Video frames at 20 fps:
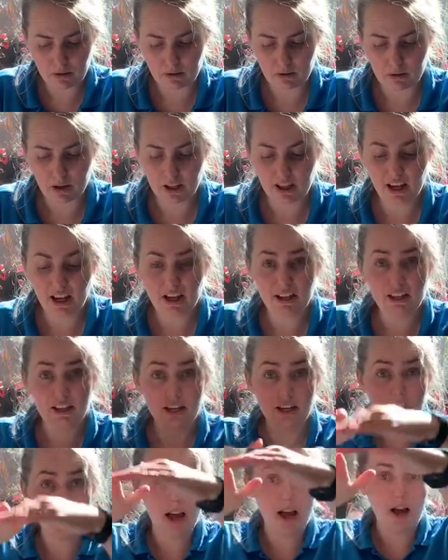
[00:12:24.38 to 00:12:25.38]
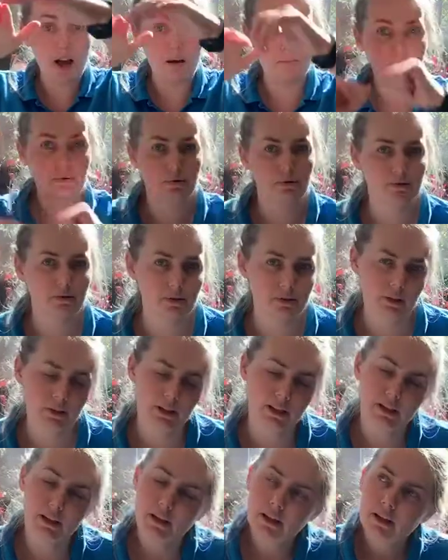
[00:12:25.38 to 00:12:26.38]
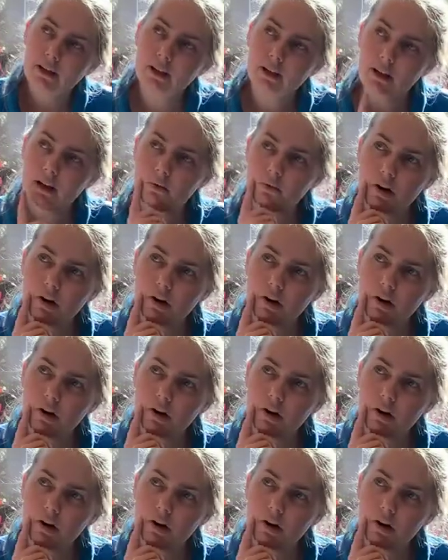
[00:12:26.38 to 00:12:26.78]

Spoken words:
and they can see up. I